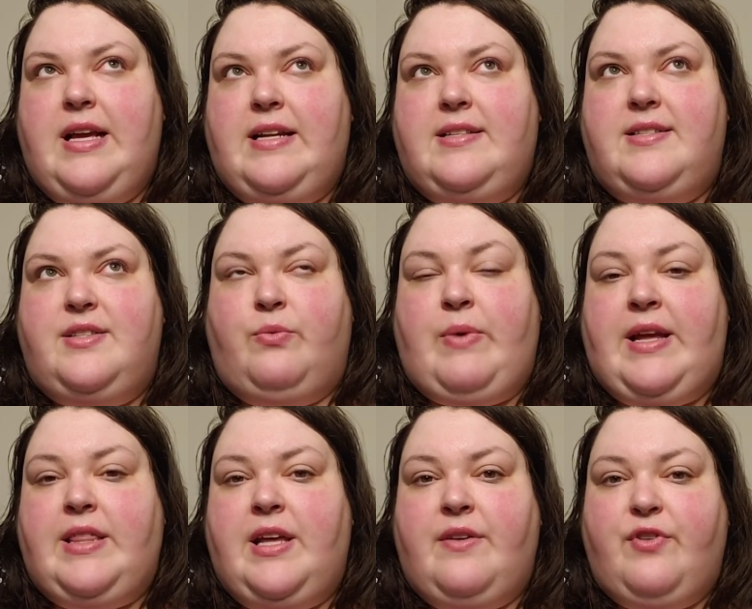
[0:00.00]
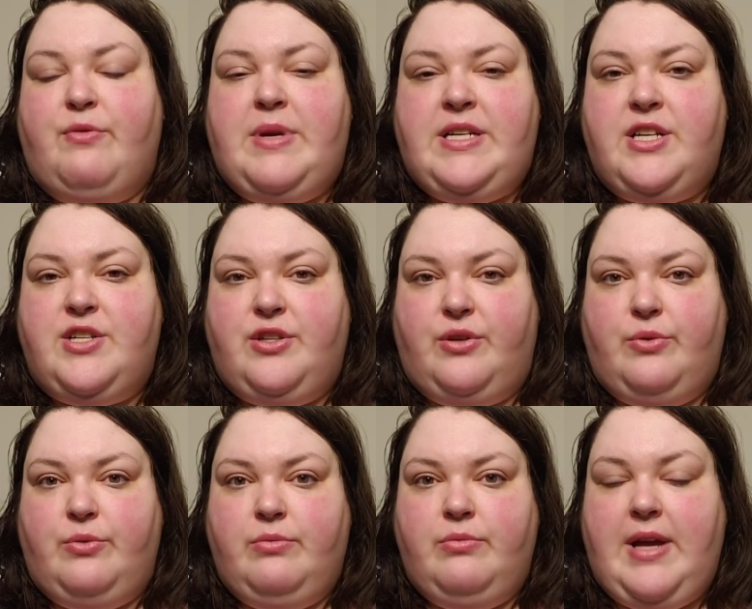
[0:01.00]
it's the right thing for me to
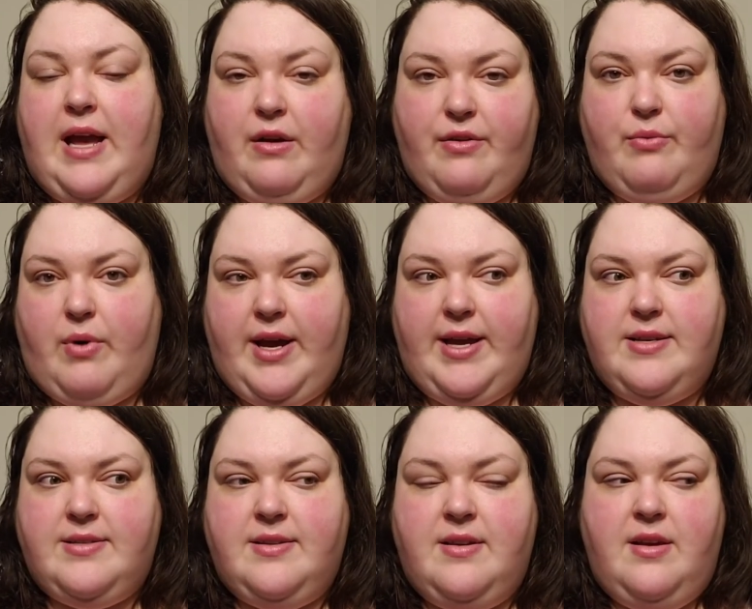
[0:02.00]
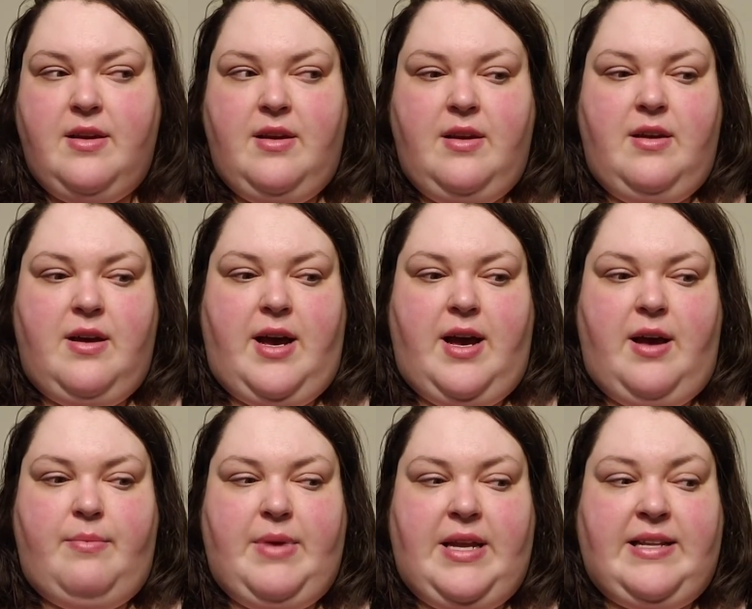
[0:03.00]
do health-wise.
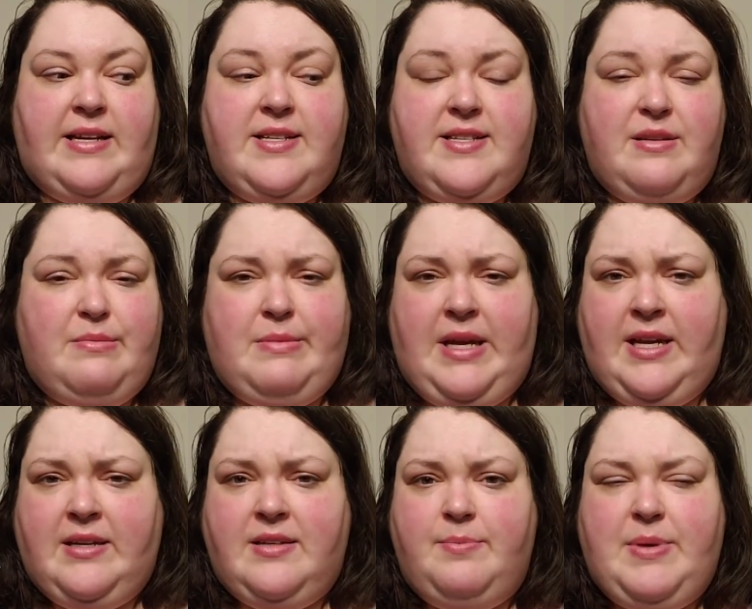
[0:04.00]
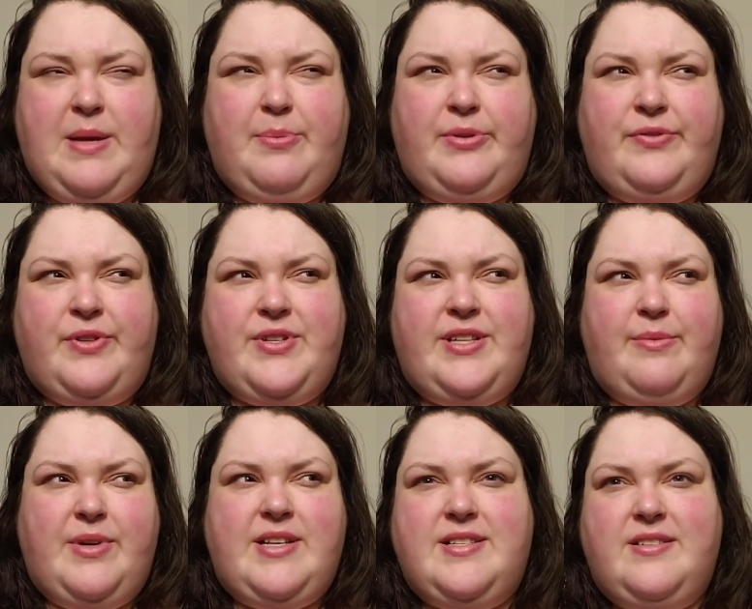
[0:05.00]
Um, and that doesn't mean people, for some
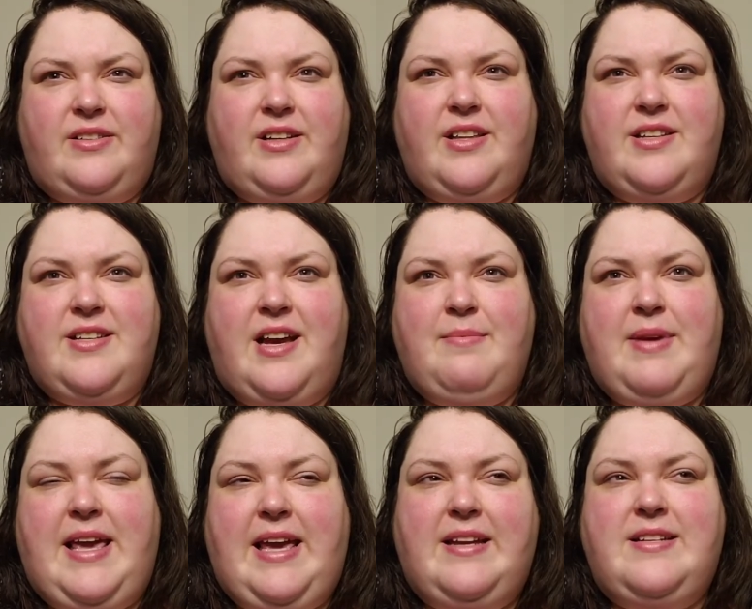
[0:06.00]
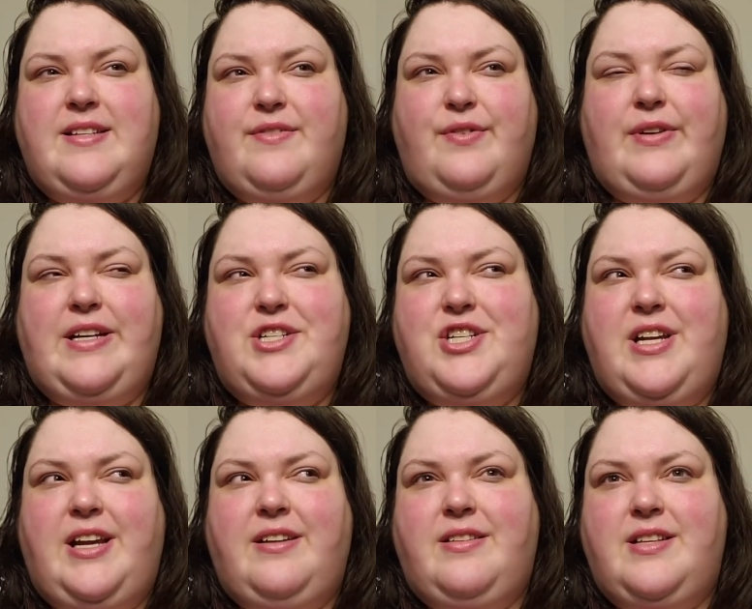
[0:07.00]
reason, a lot of the time can't
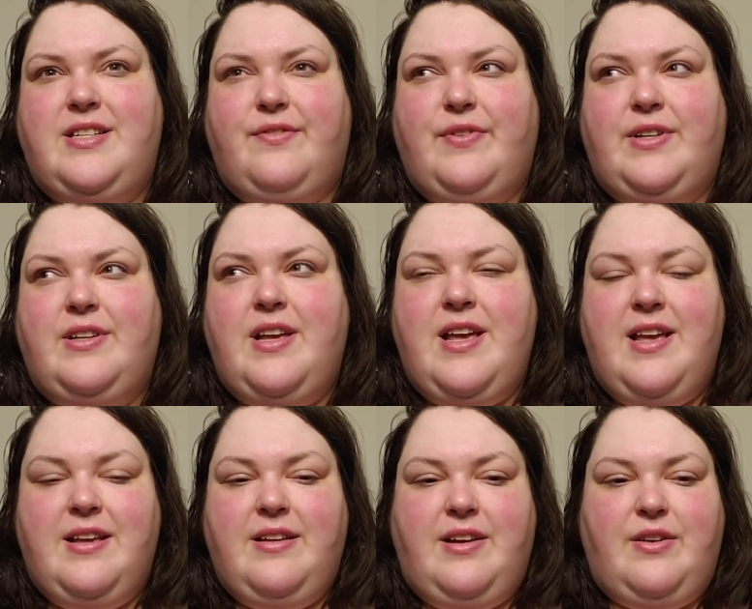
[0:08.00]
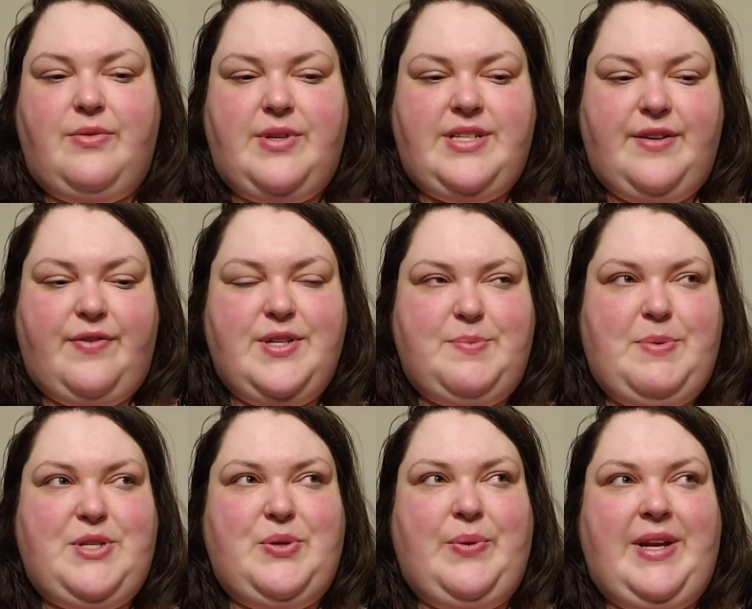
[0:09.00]
differentiate the different, you know, the difference
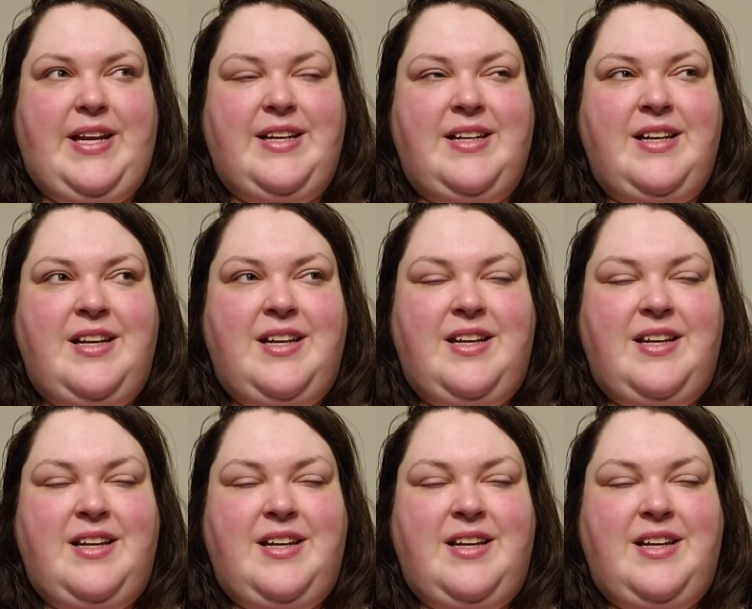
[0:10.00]
between